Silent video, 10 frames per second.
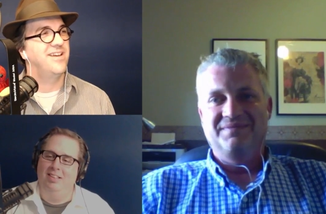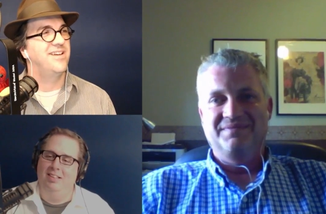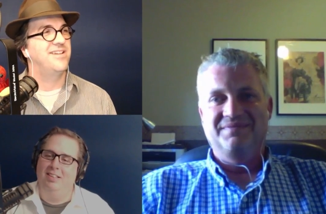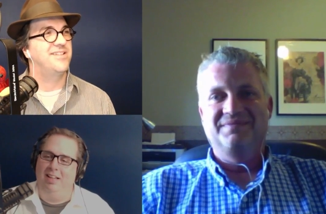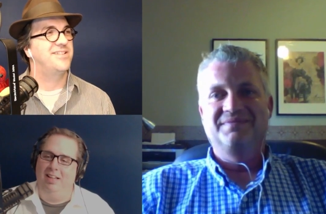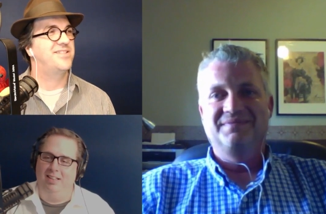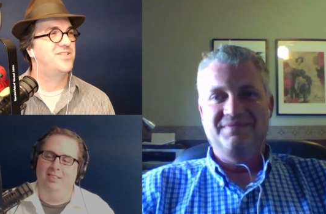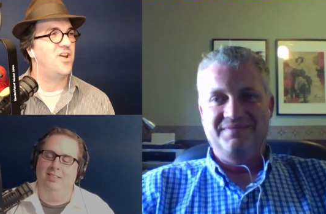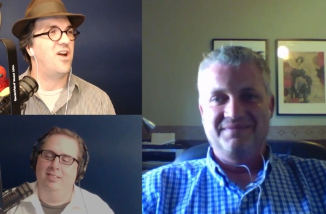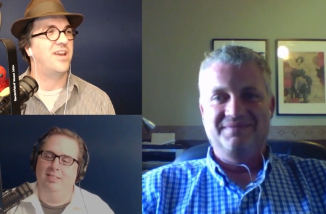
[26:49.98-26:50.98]
Speaker 1: Yeah.
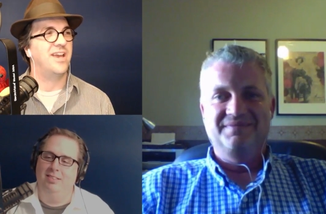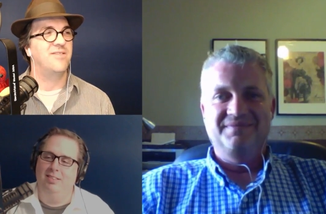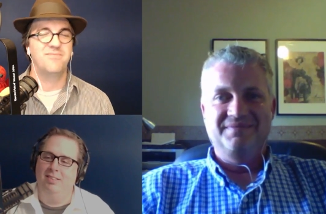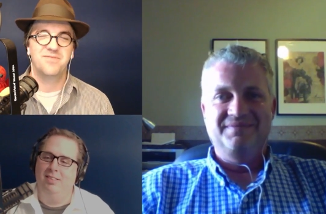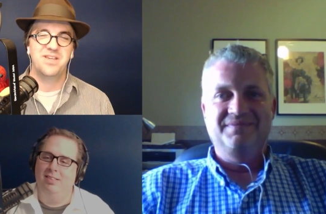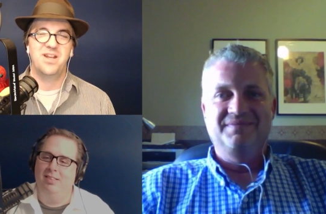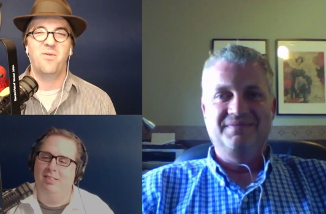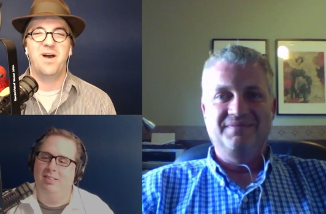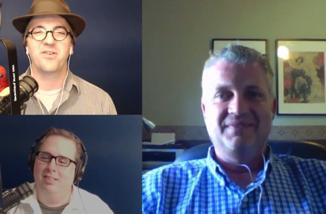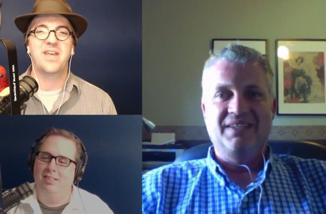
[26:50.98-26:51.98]
Talking. You know,
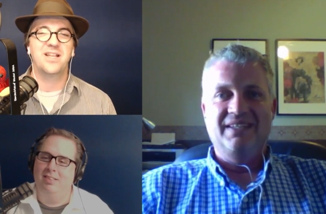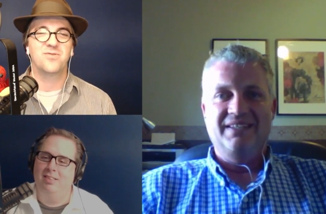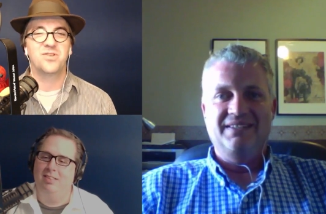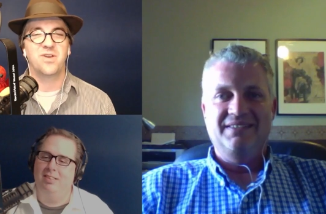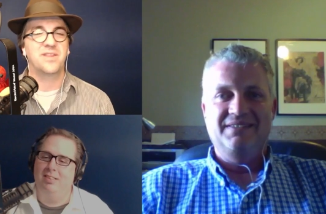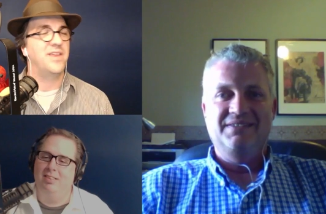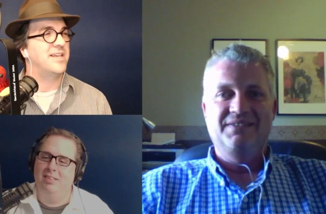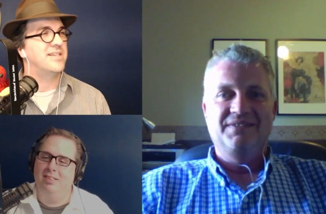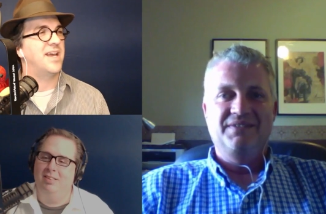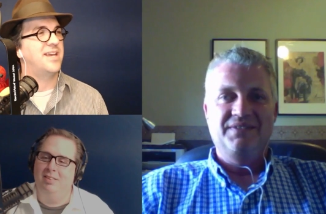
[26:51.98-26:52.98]
while their kids were doing
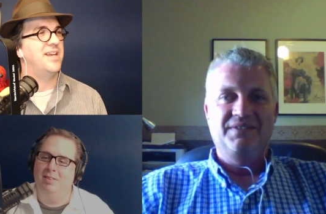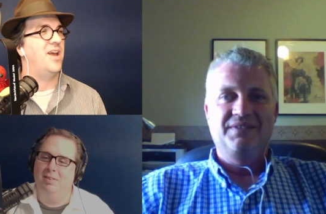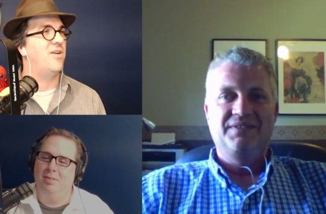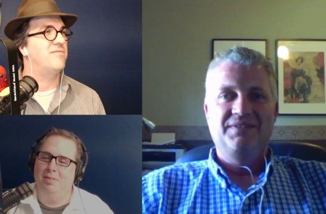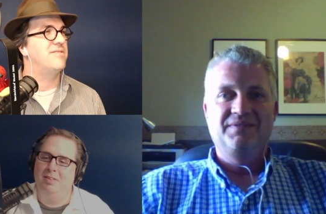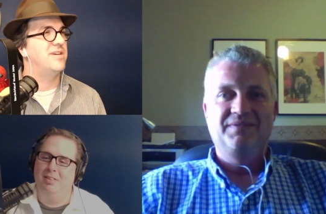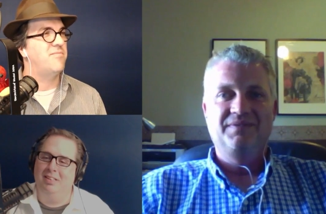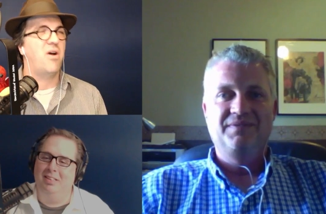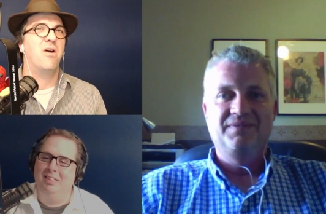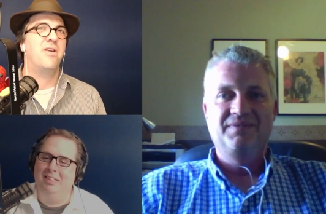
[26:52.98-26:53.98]
things like, you know,
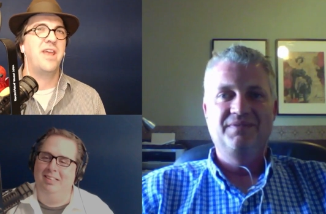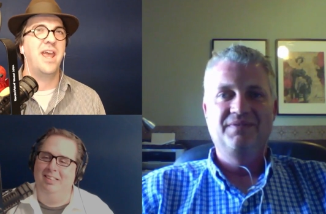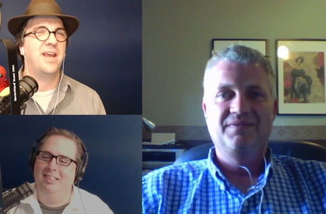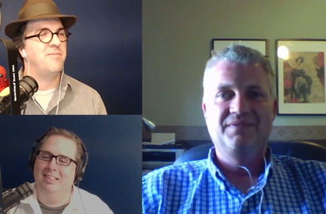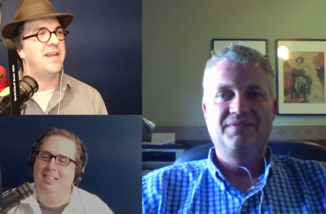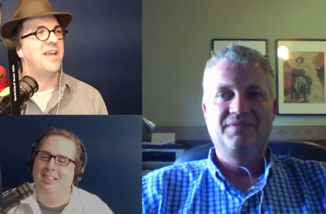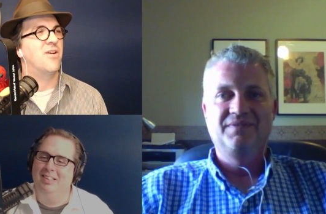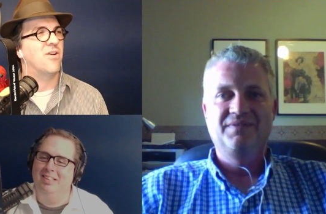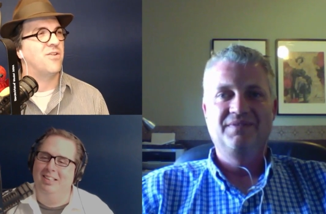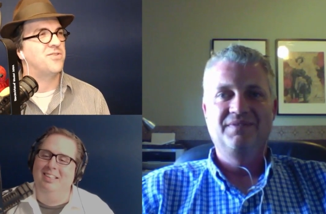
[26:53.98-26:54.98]
partying and meeting
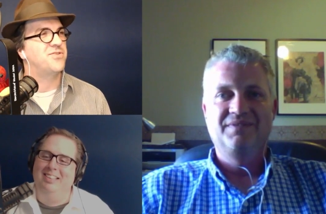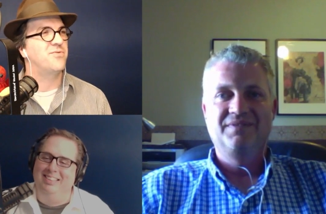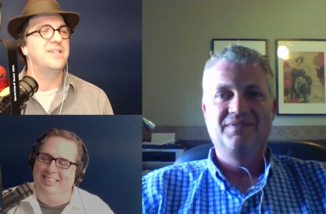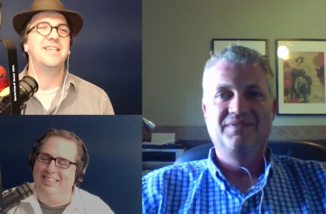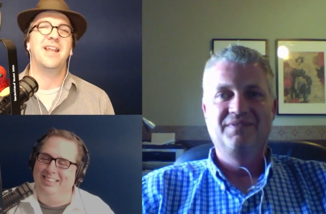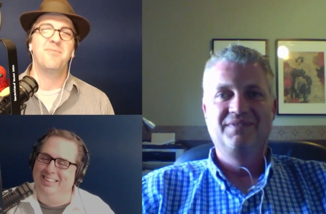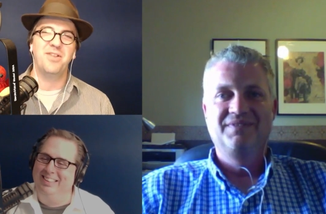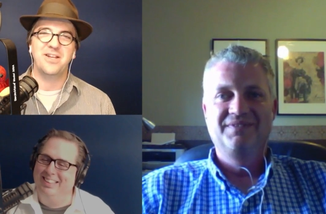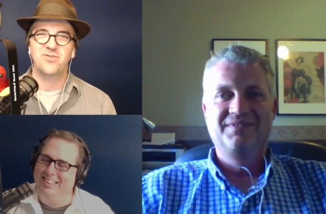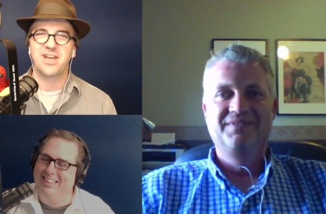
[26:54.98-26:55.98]
girls, we sat up
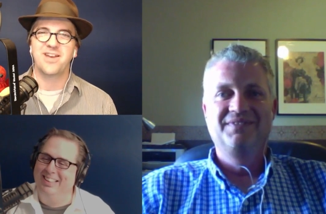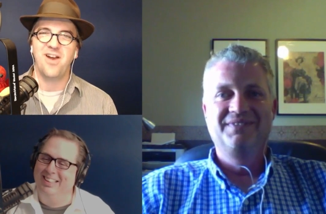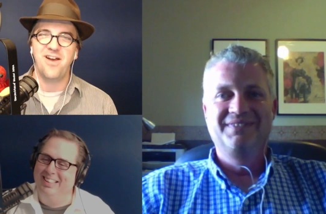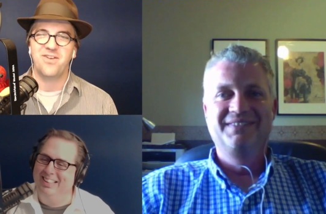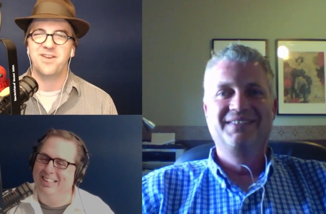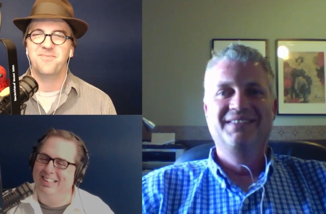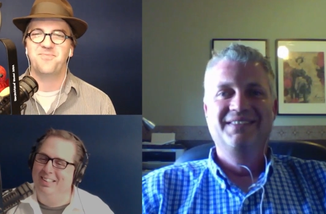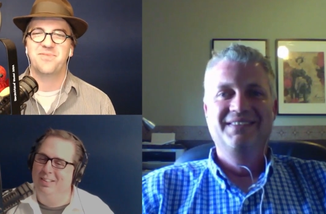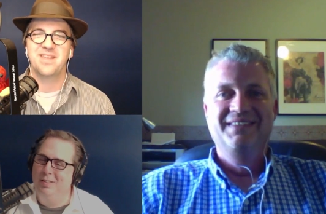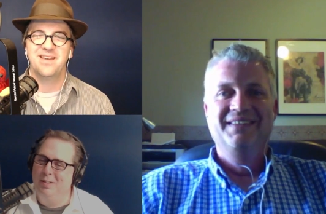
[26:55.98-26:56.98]
Speaker 2: all night drinking coffee.
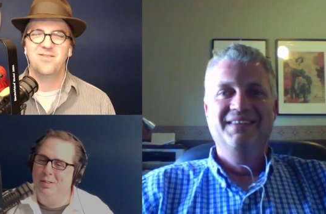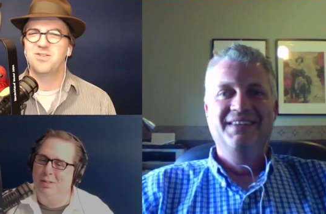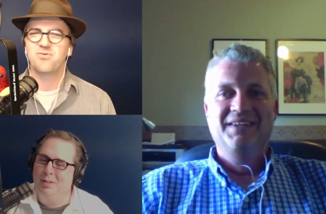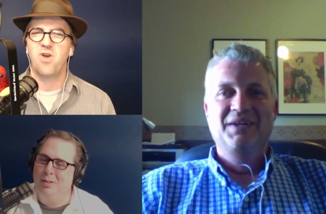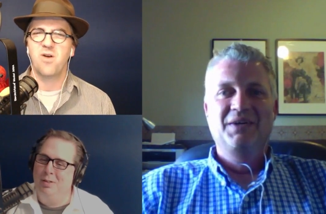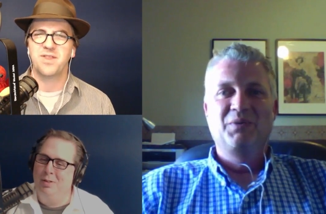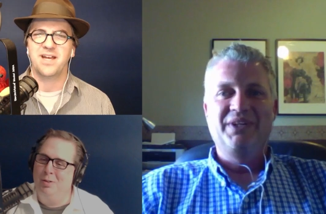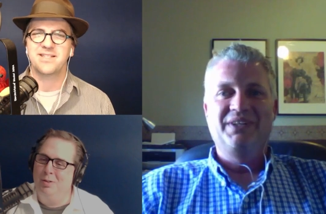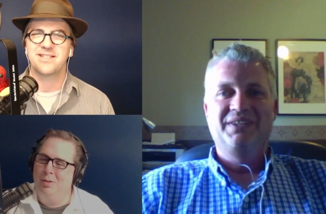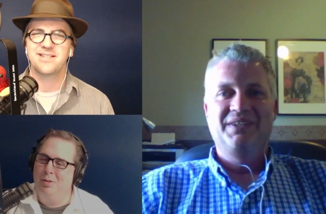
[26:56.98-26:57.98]
What's wrong with
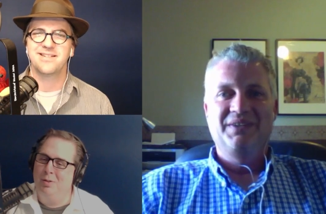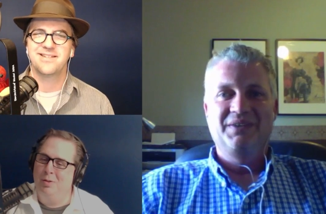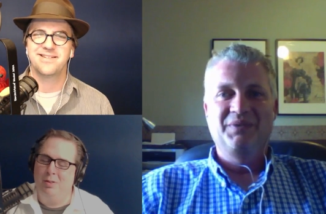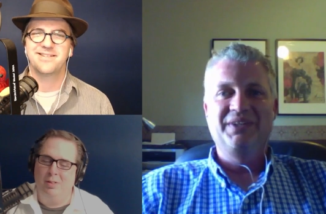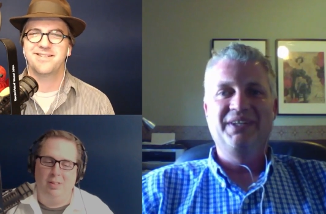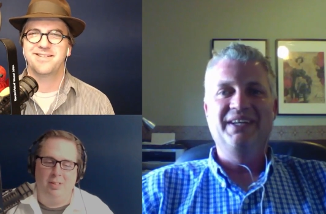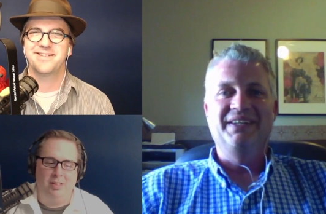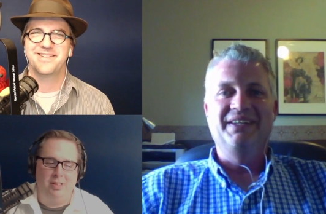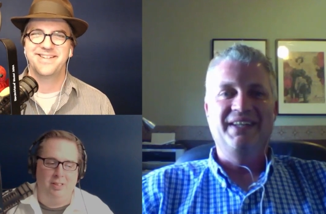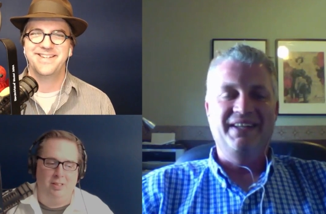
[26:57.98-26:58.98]
we, us? We
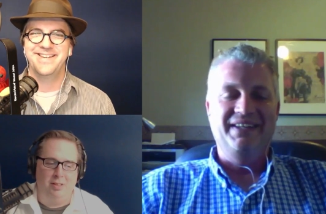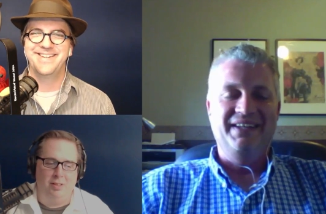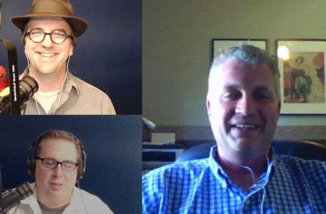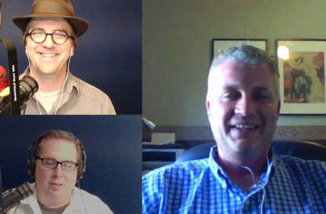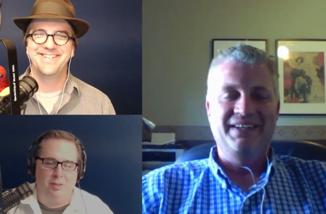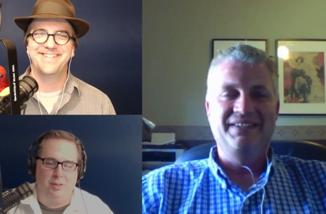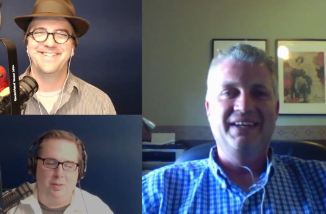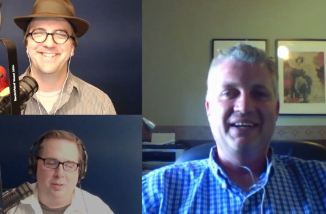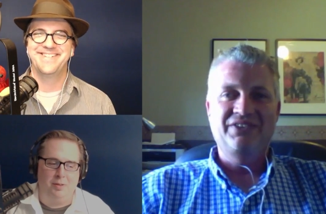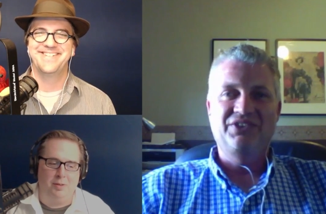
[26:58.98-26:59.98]
did, and uh, and
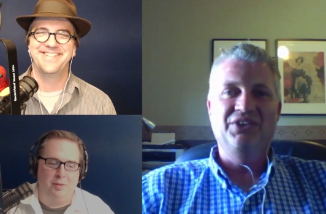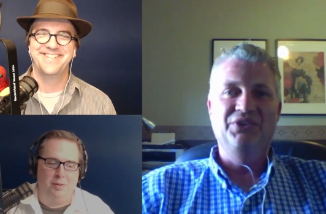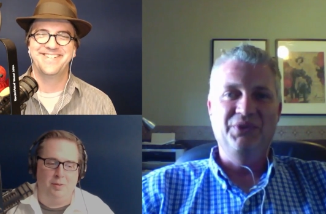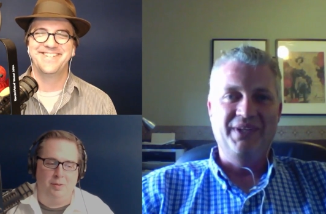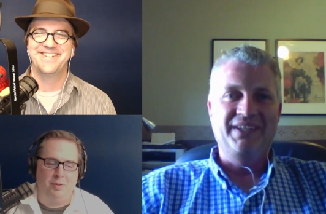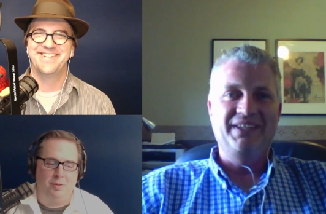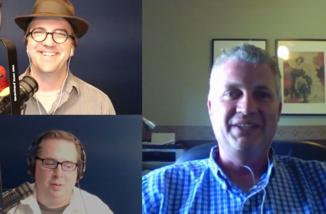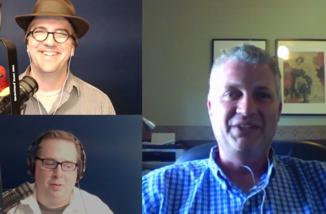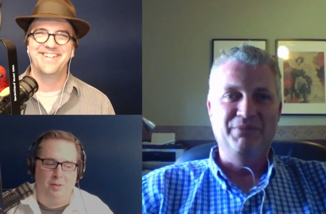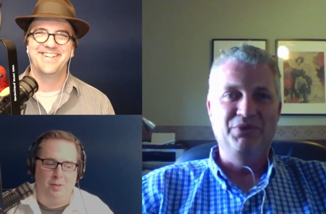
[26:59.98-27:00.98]
yeah, I still do eat,
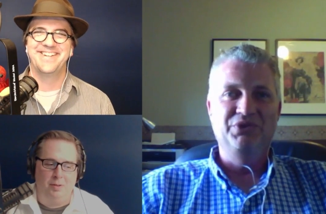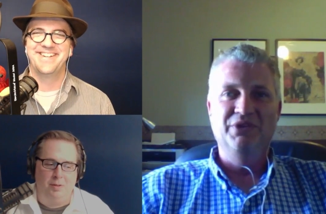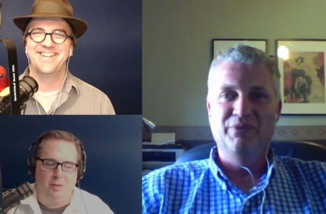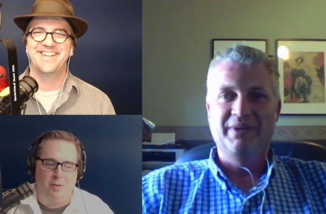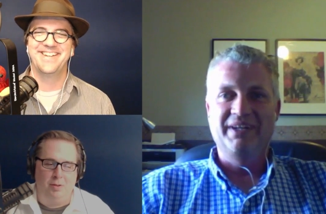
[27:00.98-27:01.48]
eat the moons over my